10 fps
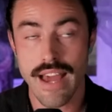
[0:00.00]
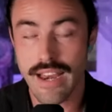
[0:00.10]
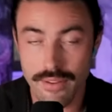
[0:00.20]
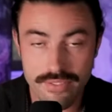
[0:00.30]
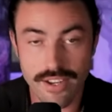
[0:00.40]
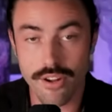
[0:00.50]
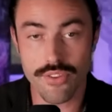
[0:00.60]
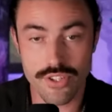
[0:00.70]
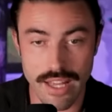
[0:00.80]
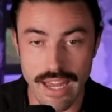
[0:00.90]
And I'm, you know,
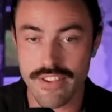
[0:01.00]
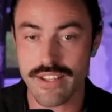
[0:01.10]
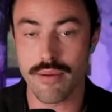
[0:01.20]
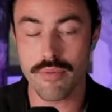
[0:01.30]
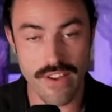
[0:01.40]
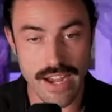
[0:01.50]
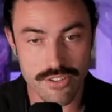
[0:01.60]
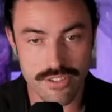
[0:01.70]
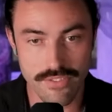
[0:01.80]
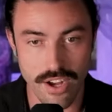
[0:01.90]
there's a lot of economic
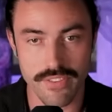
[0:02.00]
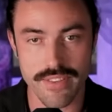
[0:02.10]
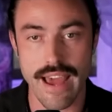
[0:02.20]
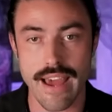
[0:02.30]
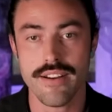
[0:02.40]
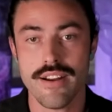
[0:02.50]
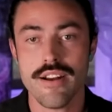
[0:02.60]
factors involved in that.